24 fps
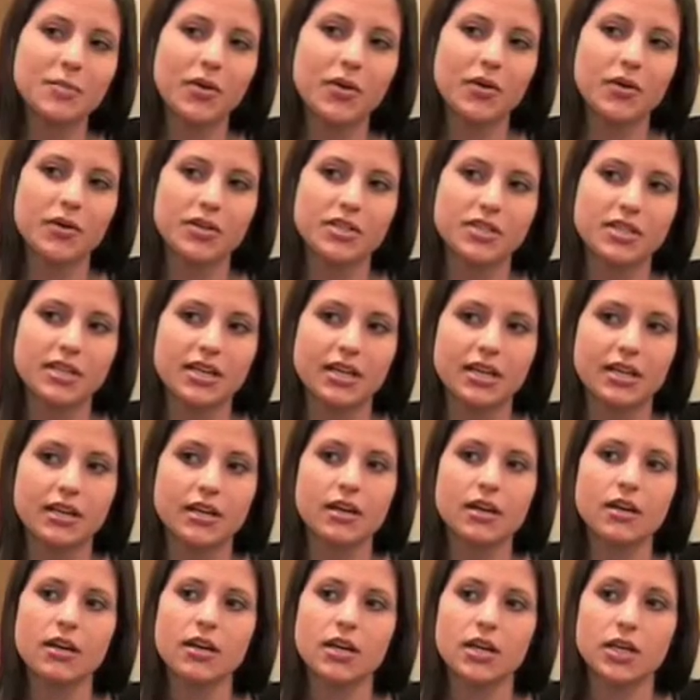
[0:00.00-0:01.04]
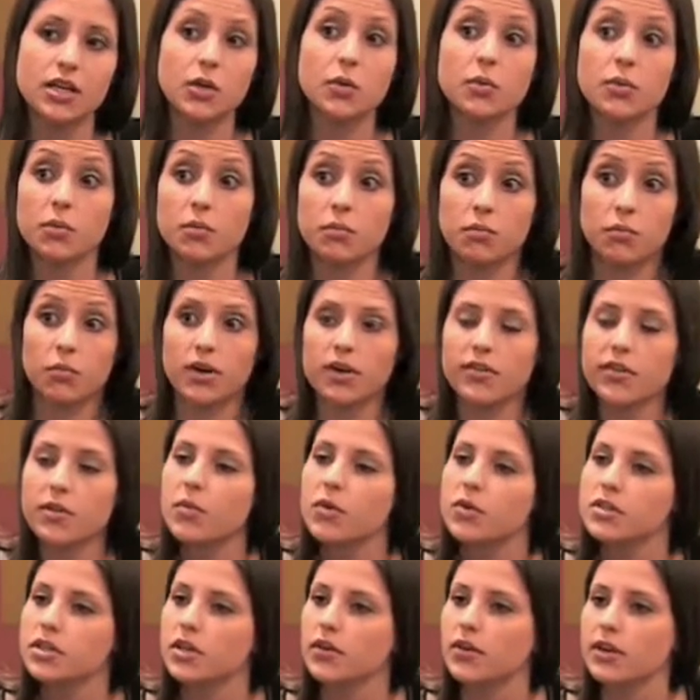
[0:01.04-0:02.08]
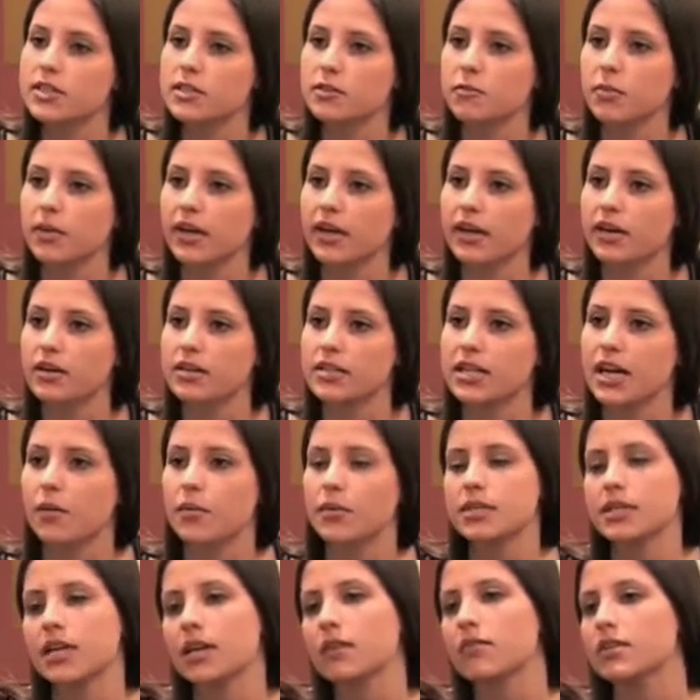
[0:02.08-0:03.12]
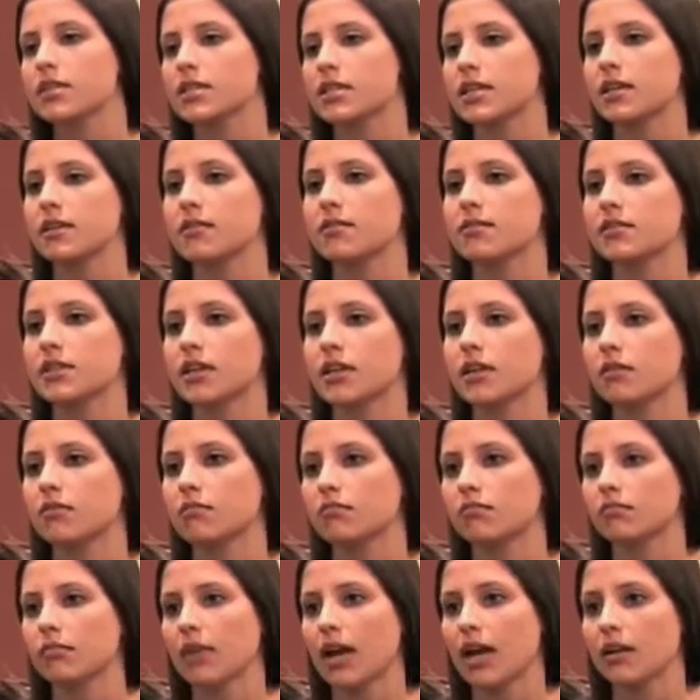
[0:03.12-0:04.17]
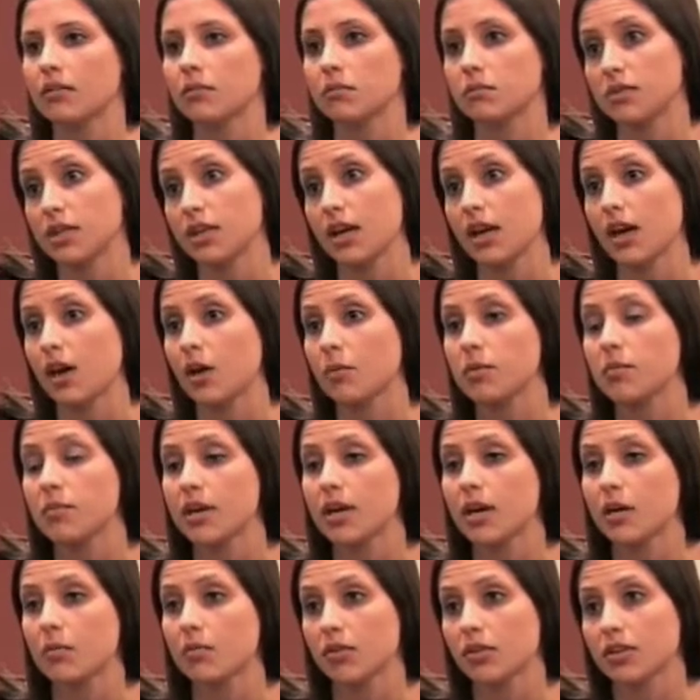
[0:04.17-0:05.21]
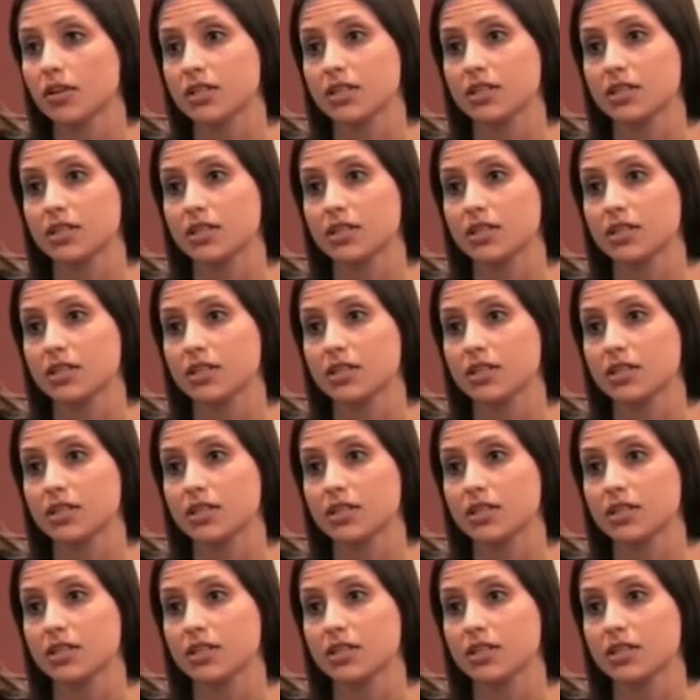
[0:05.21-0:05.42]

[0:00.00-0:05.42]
the poker scene, you were one of the most aggressive players. How was that received, and did it help you become really